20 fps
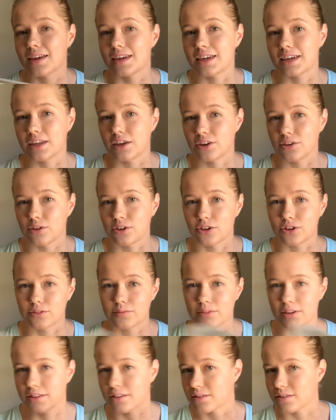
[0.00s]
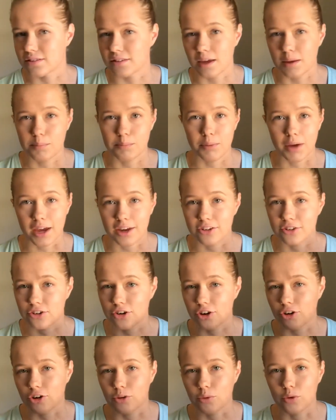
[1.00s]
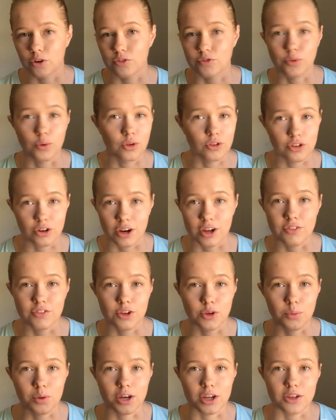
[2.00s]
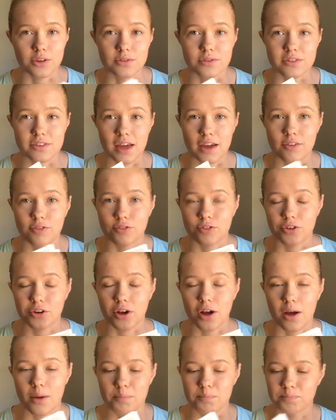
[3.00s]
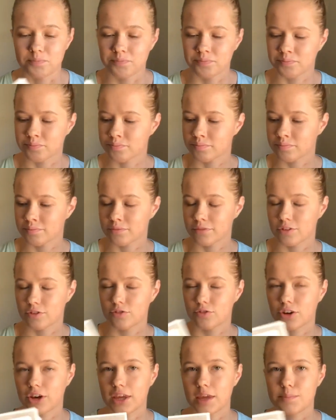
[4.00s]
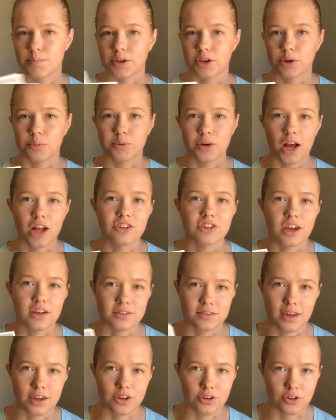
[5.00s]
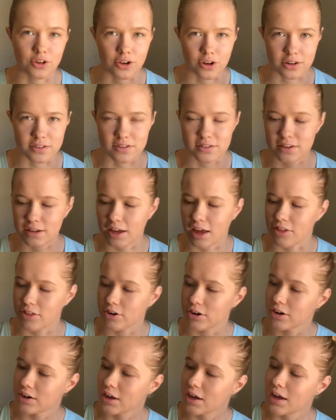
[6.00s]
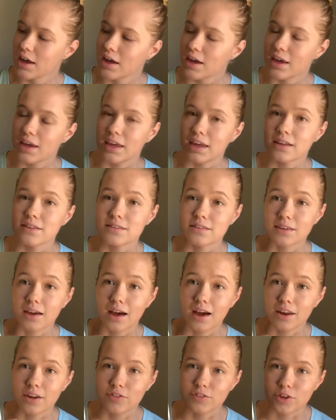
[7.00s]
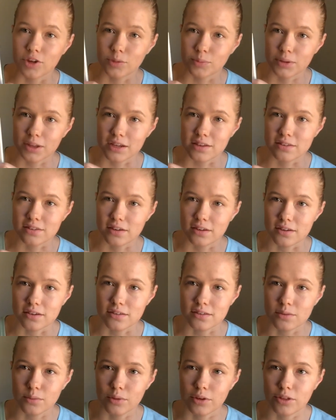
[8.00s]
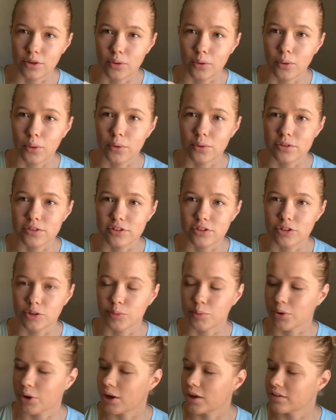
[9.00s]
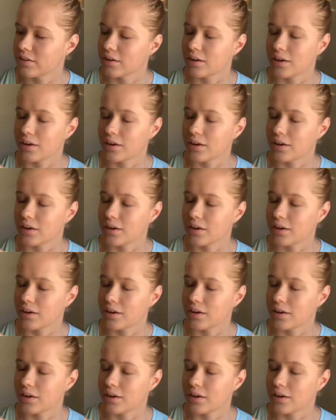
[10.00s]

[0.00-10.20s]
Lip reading: in the same binder or folder if you want to use that for keeping your project and your yarns together. It's got a few places with holes to put